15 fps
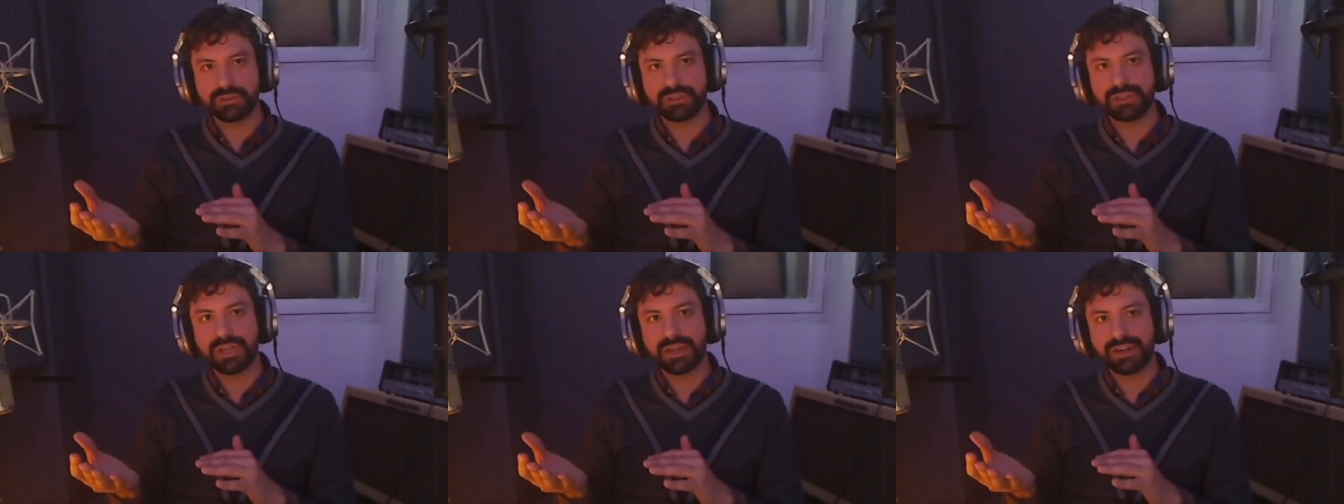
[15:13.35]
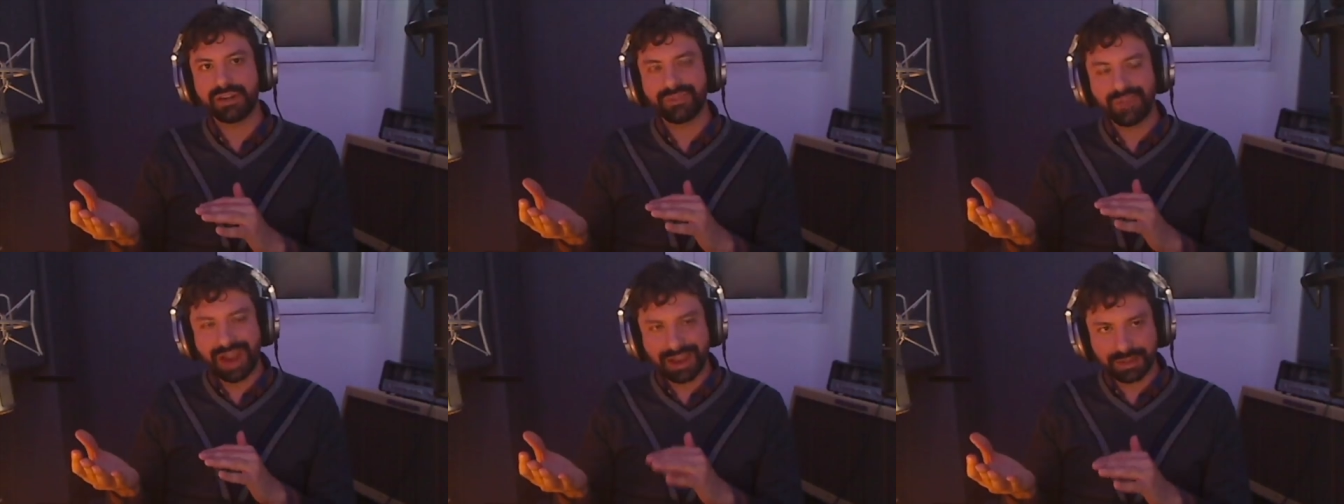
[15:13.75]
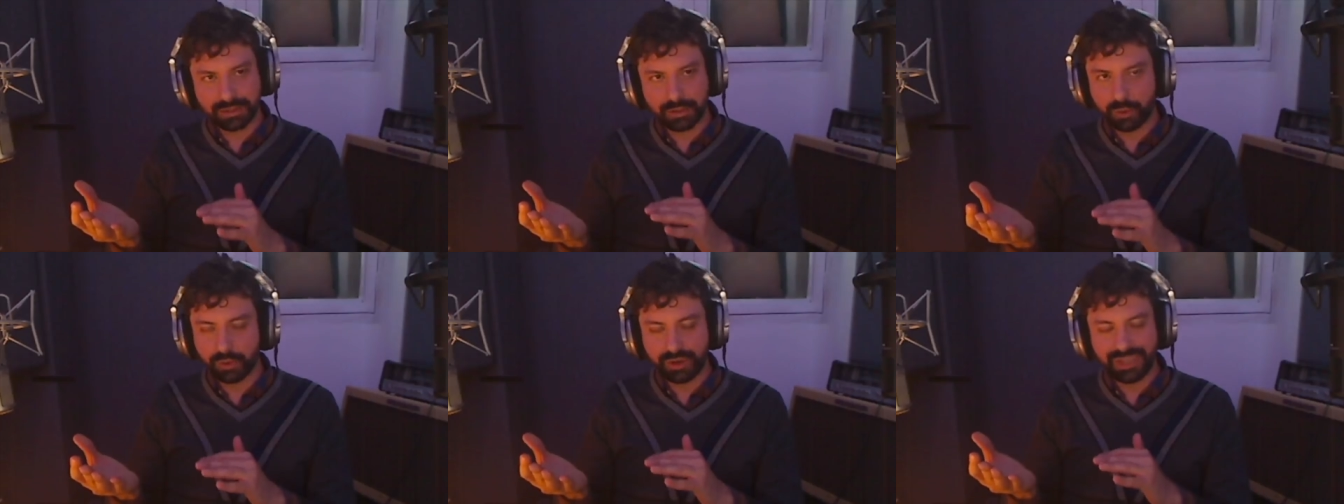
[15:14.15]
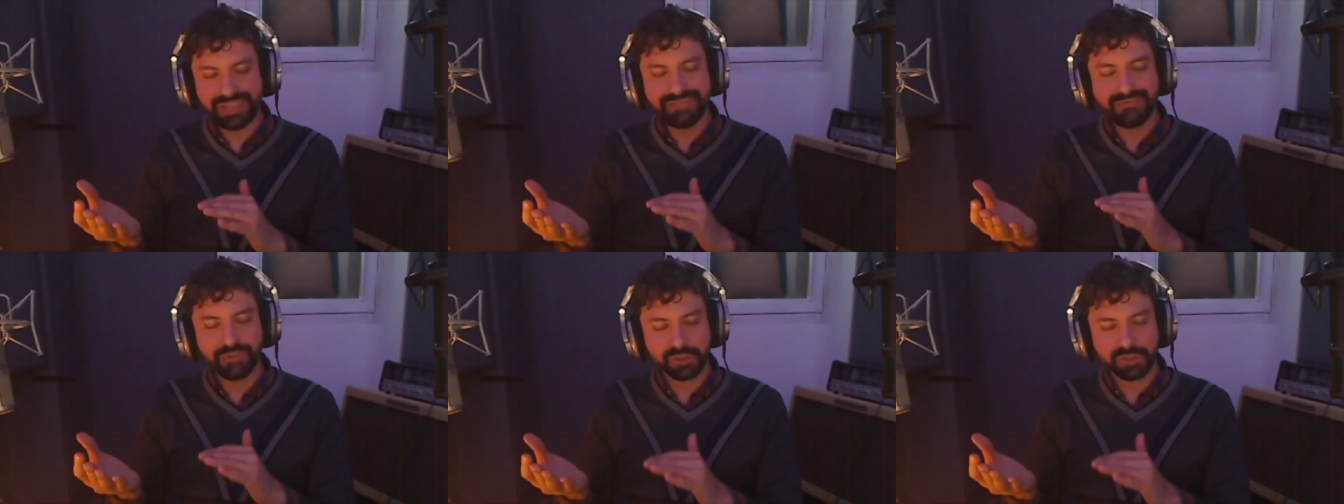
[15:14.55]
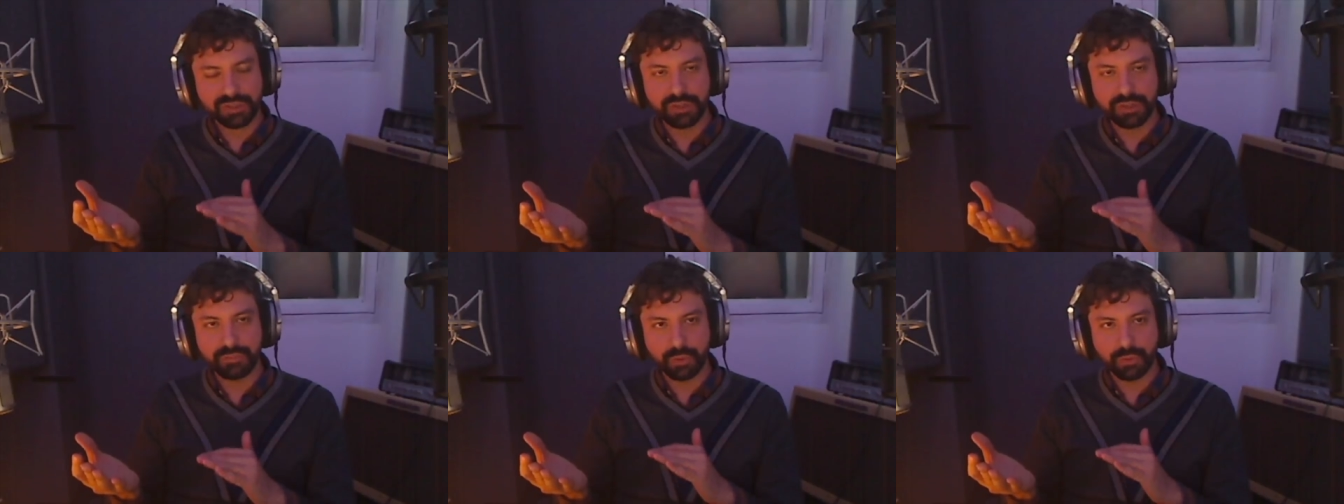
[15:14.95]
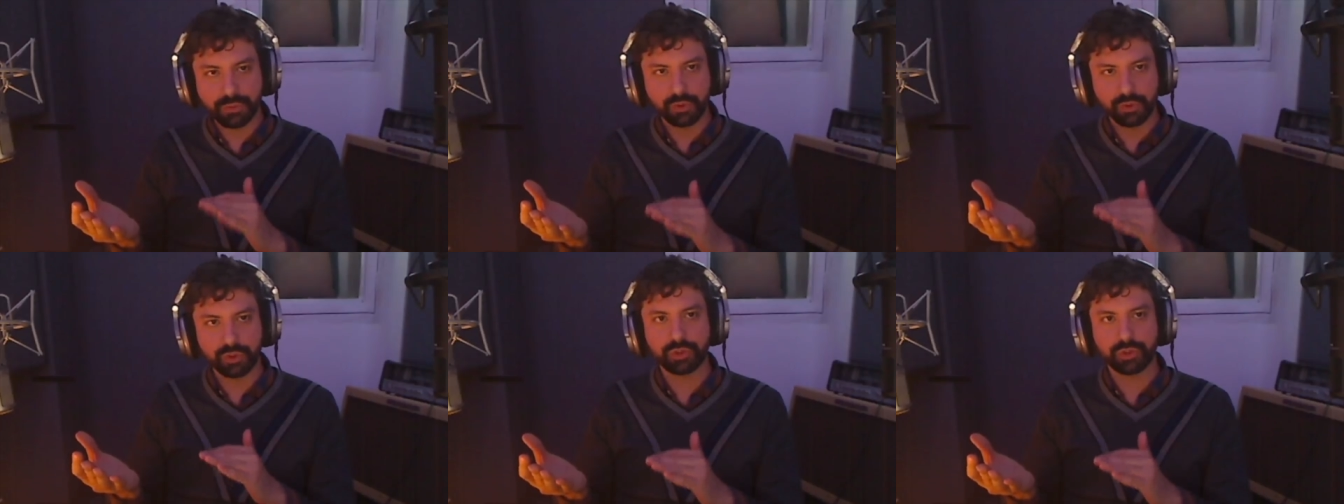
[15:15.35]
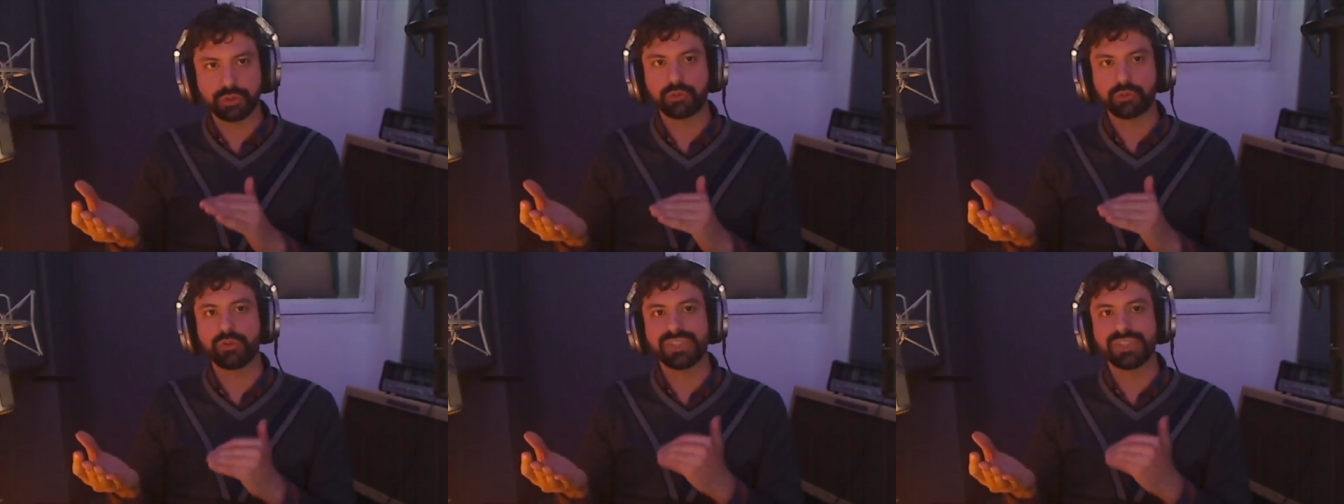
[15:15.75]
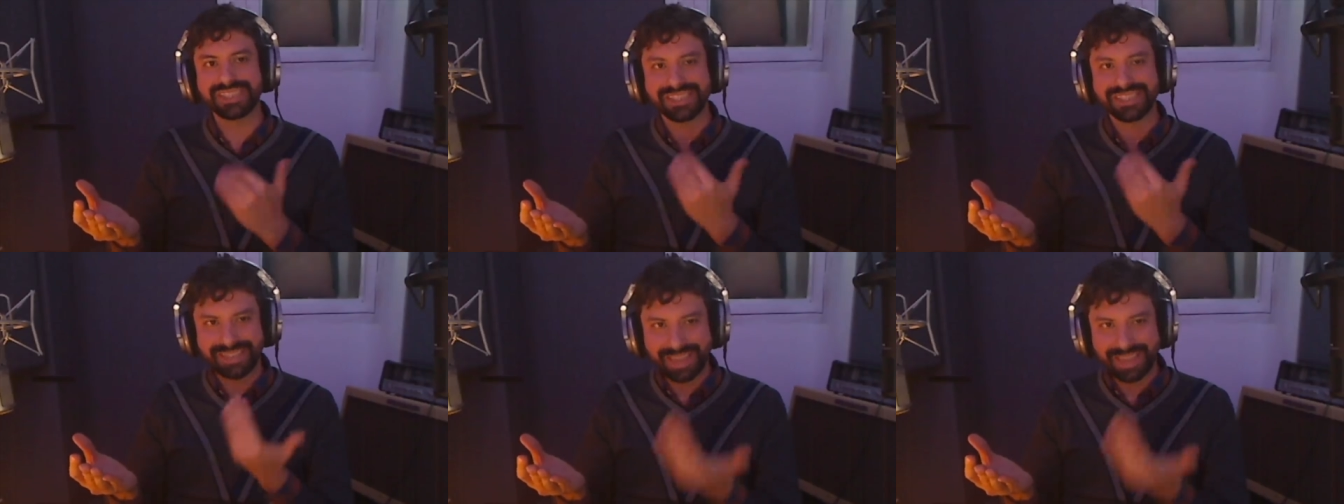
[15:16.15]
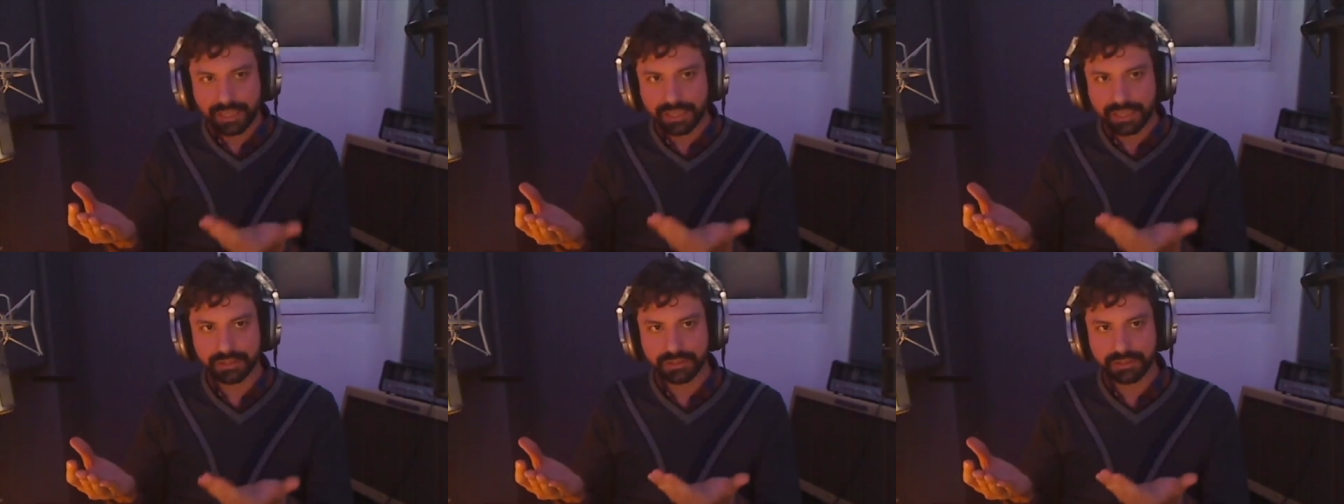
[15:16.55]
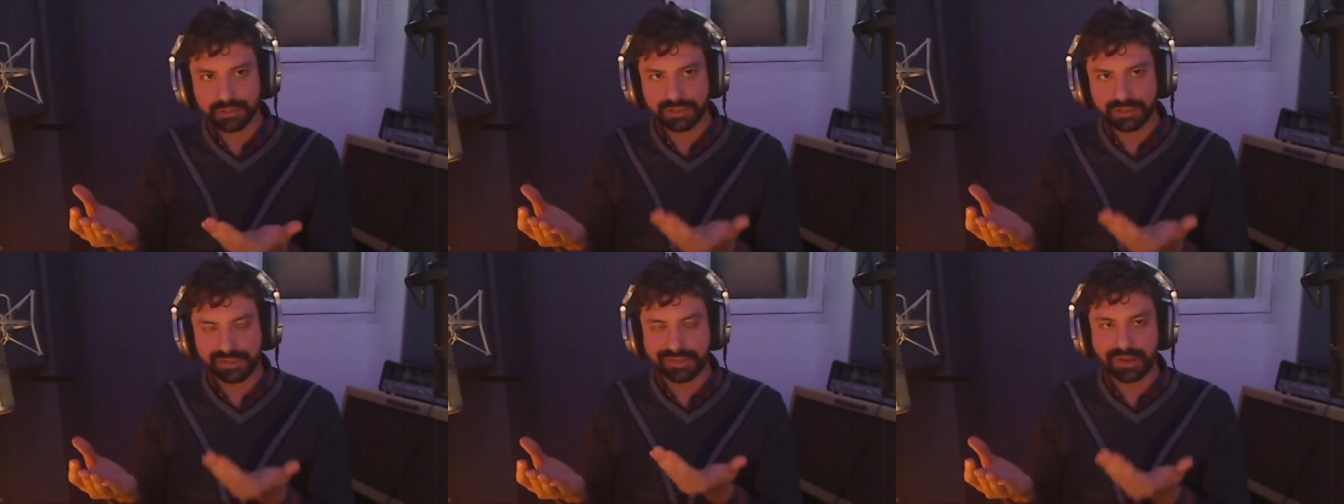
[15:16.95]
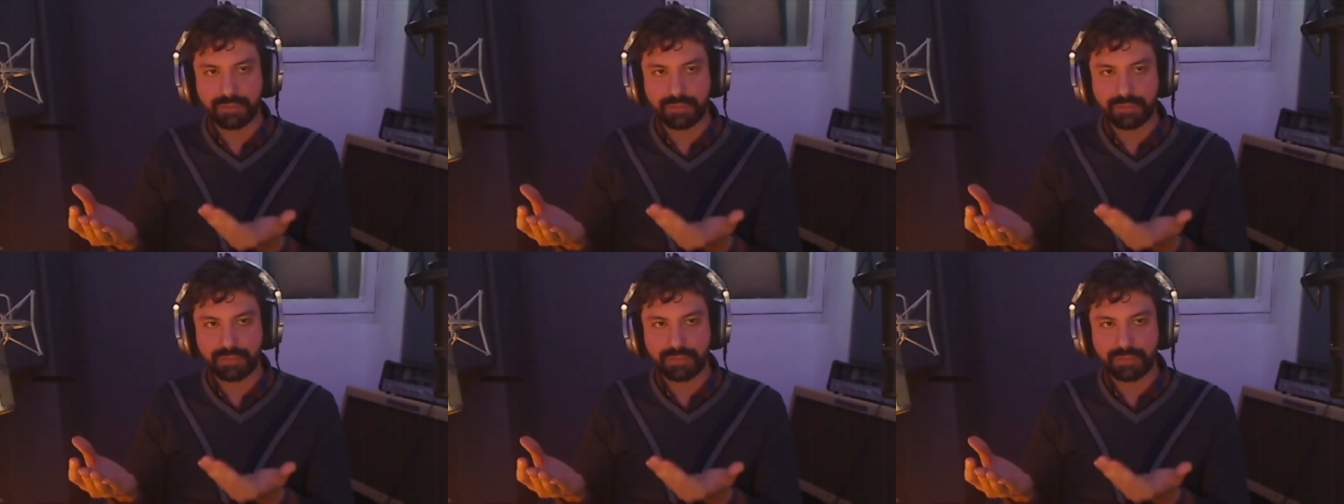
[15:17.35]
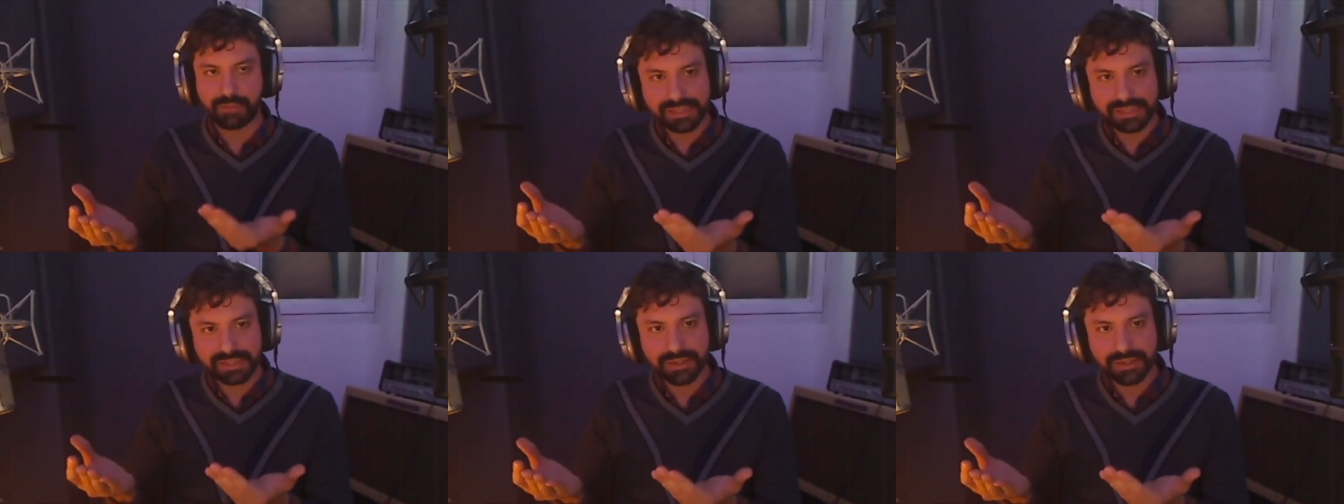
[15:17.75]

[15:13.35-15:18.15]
direct or inversely proportional to the stake that somebody has,